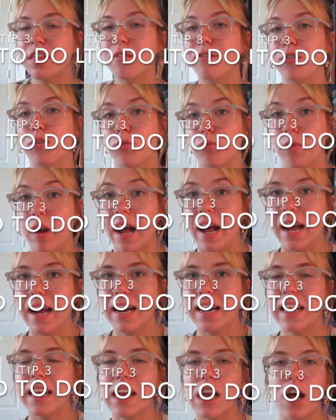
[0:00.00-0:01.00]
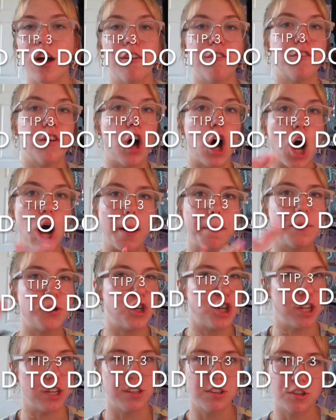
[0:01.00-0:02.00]
a variety of
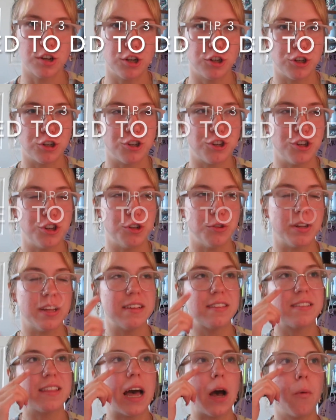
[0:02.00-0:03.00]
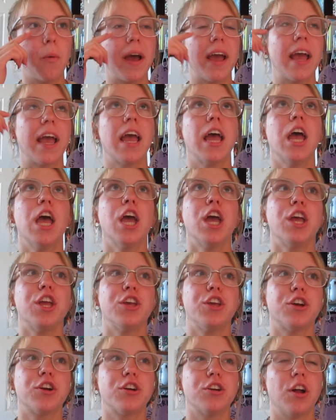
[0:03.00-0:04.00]
options on your to-do list. That way
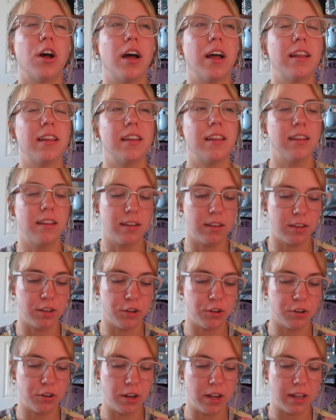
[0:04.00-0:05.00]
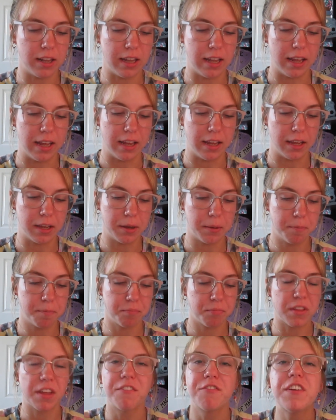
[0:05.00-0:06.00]
you're not like
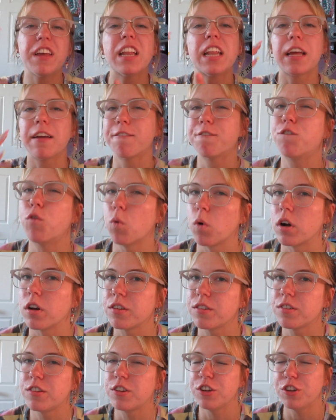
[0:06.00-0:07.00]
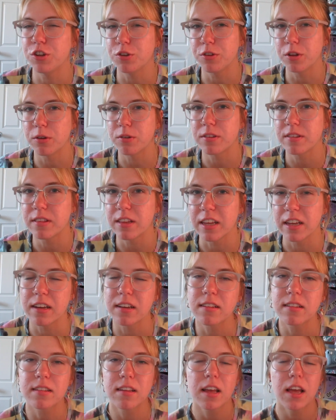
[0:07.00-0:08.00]
feeling forced to do those
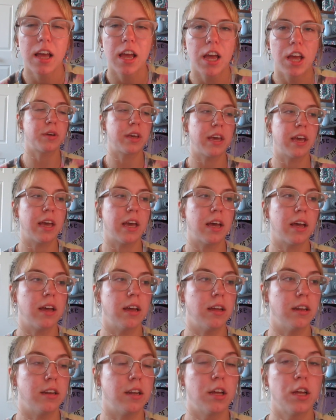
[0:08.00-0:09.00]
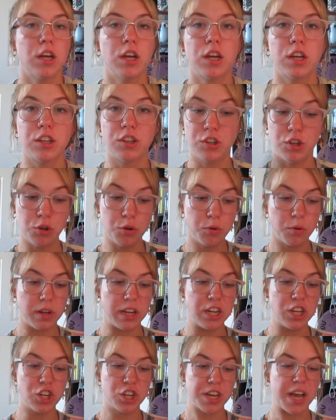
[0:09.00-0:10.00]
things. You can do
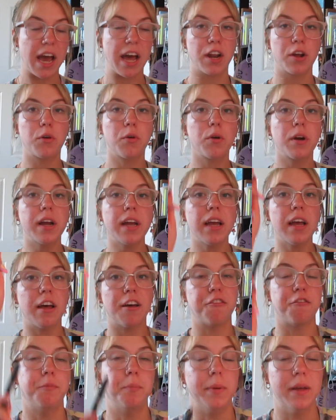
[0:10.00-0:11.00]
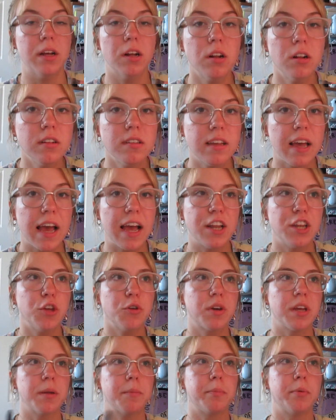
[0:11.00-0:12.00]
each category of build, and
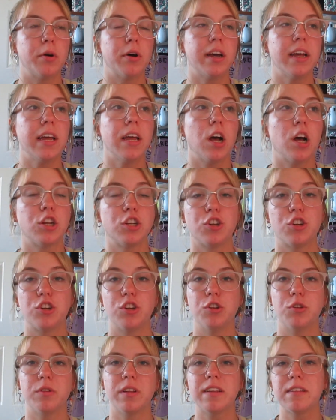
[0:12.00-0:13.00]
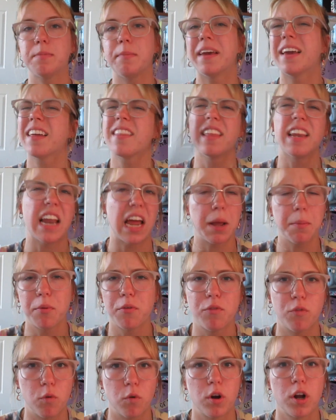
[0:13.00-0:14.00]
you can put on your to-do list, make it the night
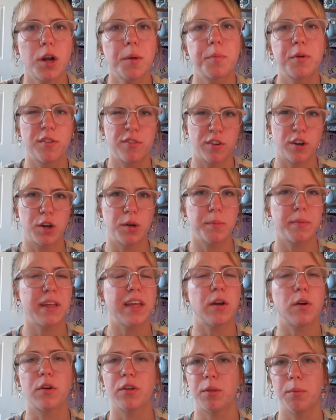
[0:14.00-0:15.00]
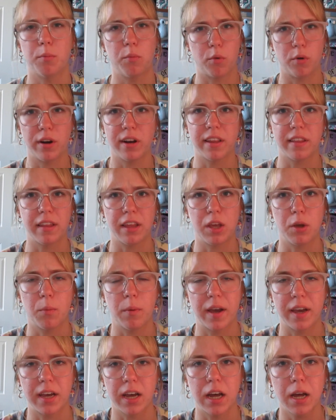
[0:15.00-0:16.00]
before preferably, or the morning that you
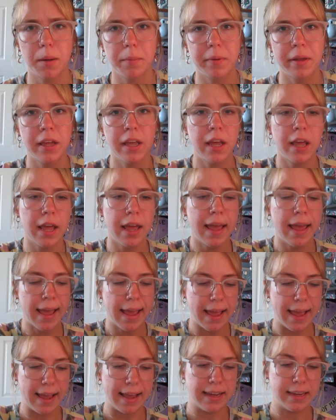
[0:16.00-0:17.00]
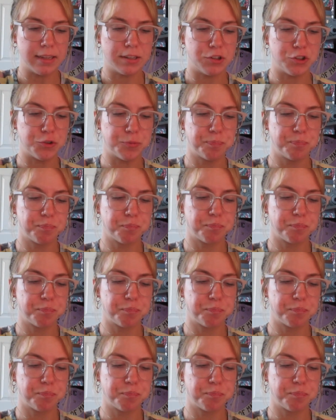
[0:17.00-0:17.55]
wake up, and